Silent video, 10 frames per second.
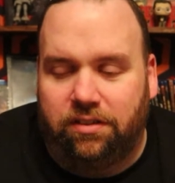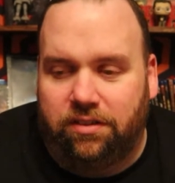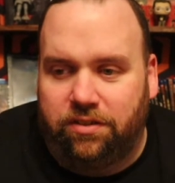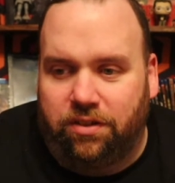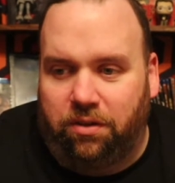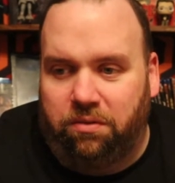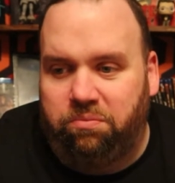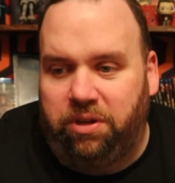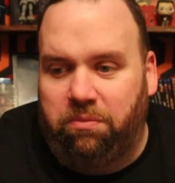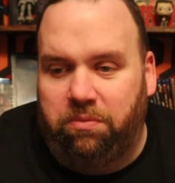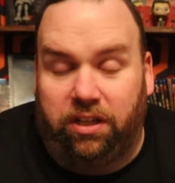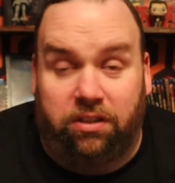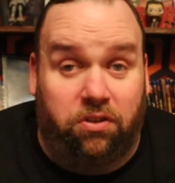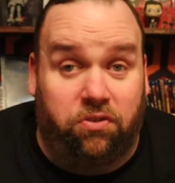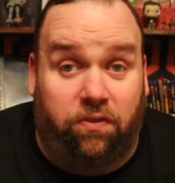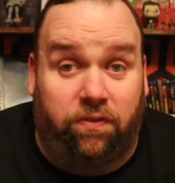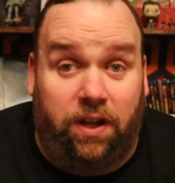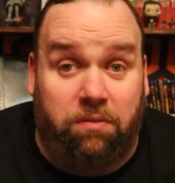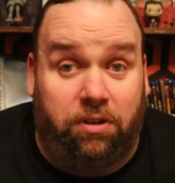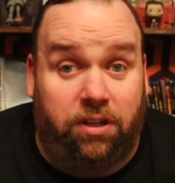So being able to get those for
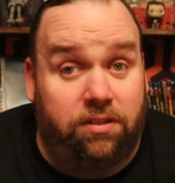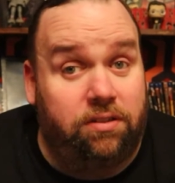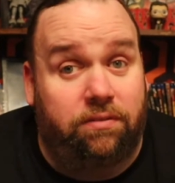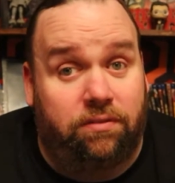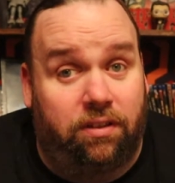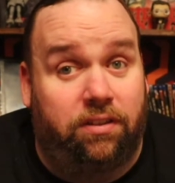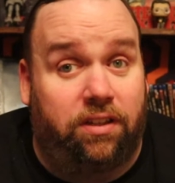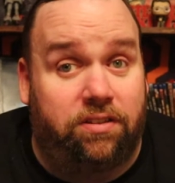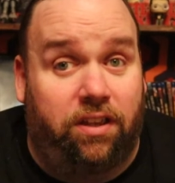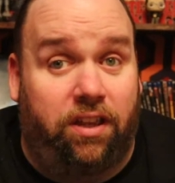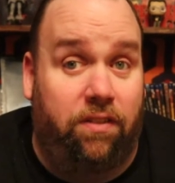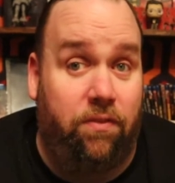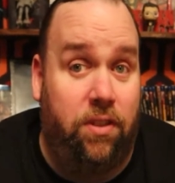$5, I think that's a heck of a